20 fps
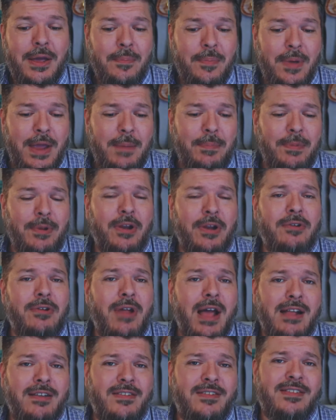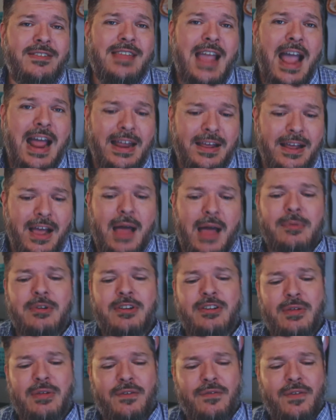People are not static
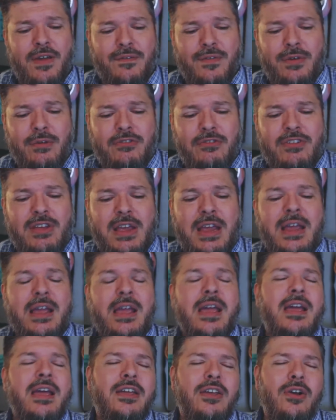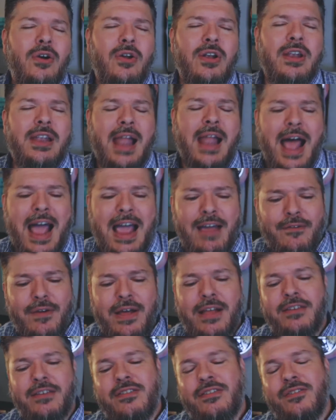objects. If you see your life
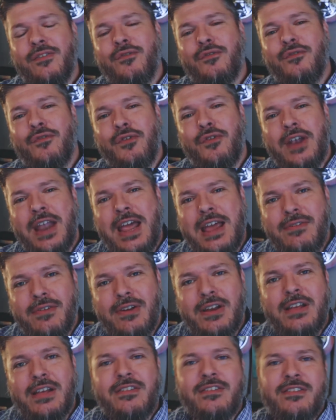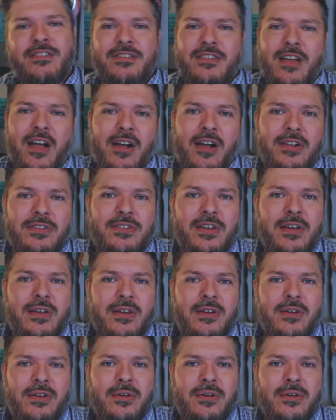as flavorless salt,